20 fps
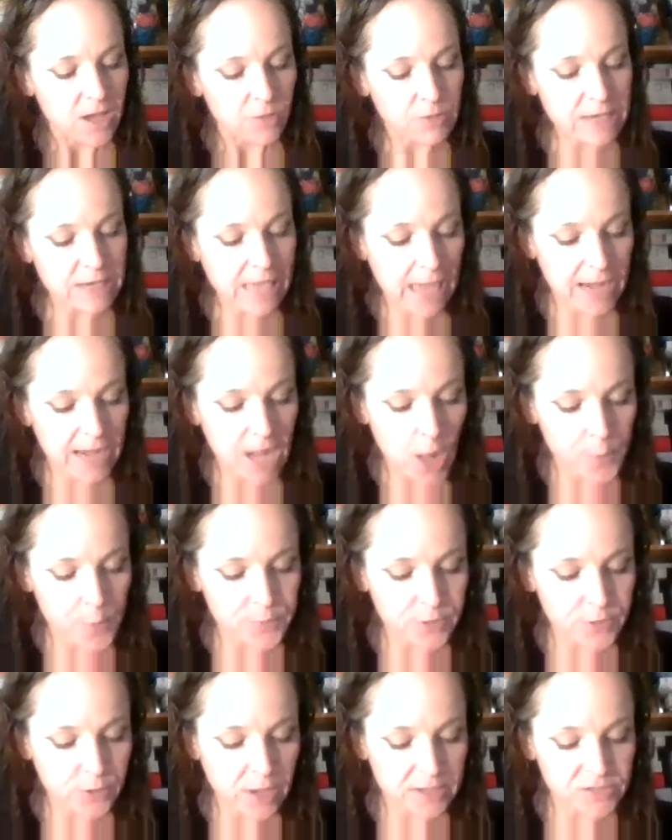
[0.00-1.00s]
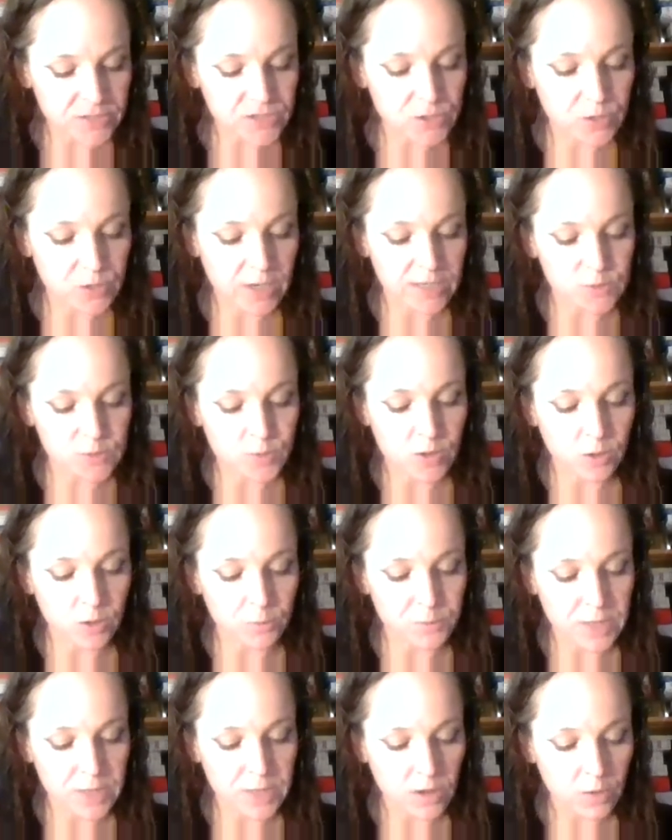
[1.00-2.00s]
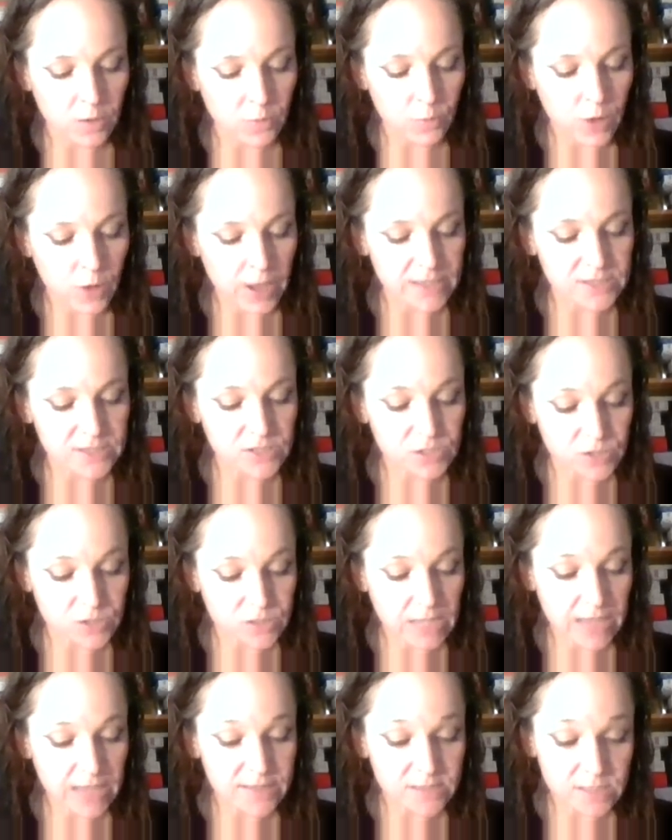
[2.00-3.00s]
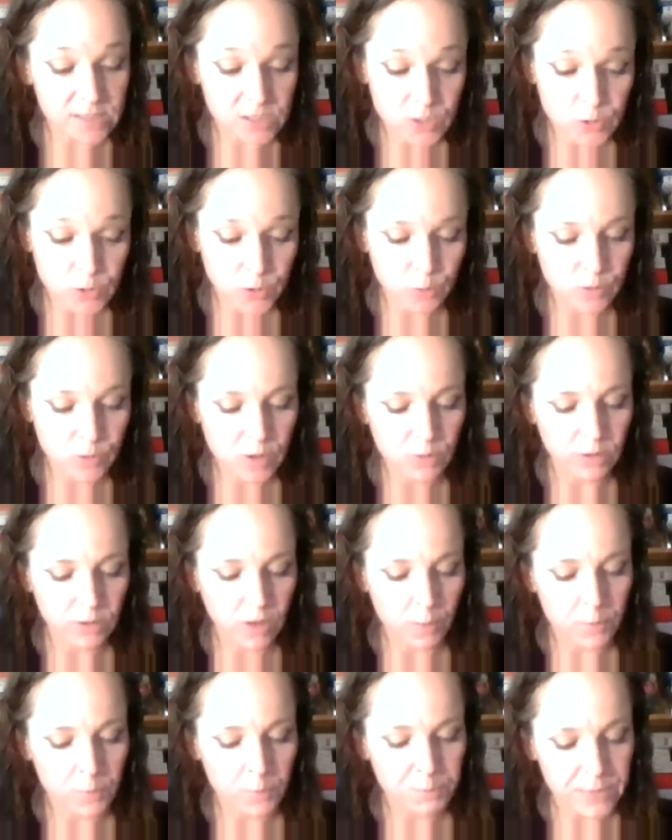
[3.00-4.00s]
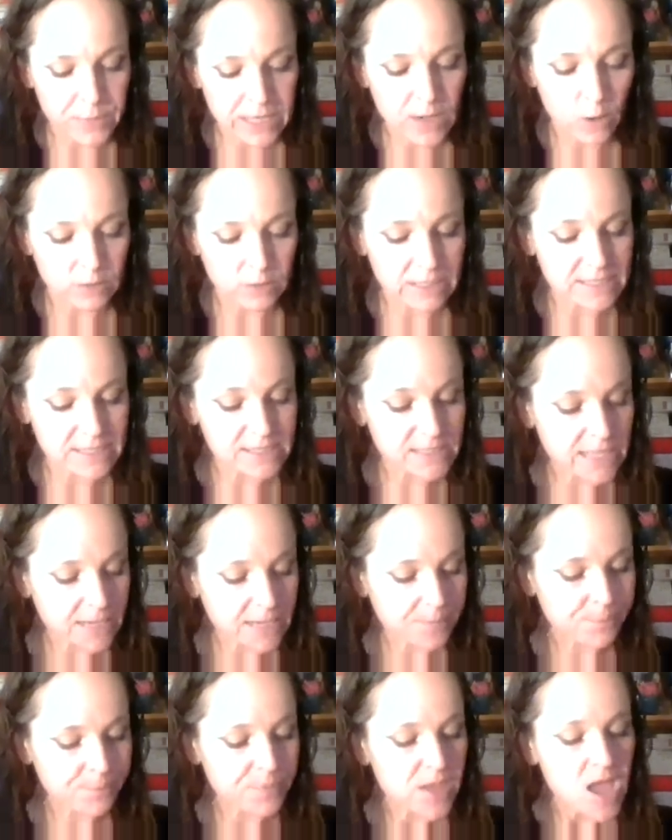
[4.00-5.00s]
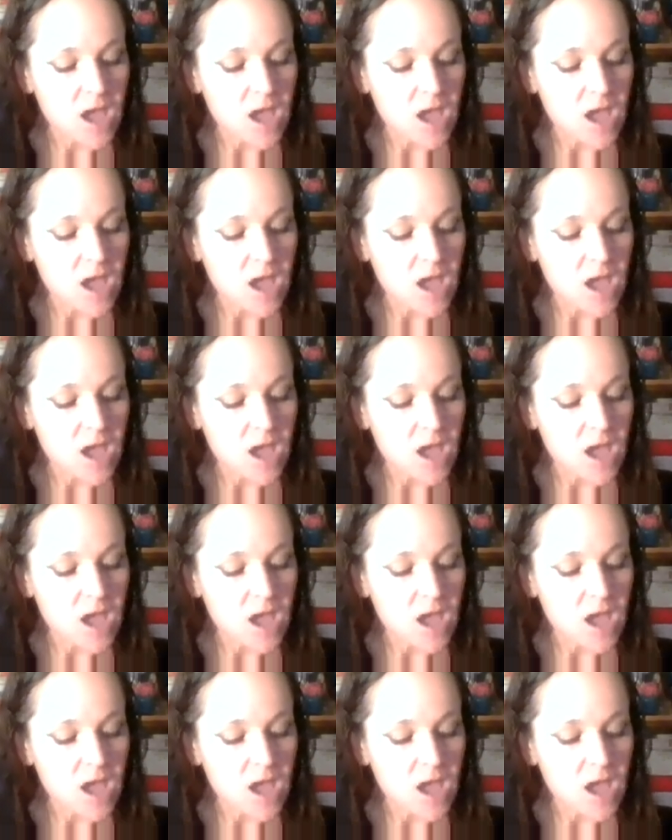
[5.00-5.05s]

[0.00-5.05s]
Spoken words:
We can't help you, as soon as we will be as soon we will be only steam."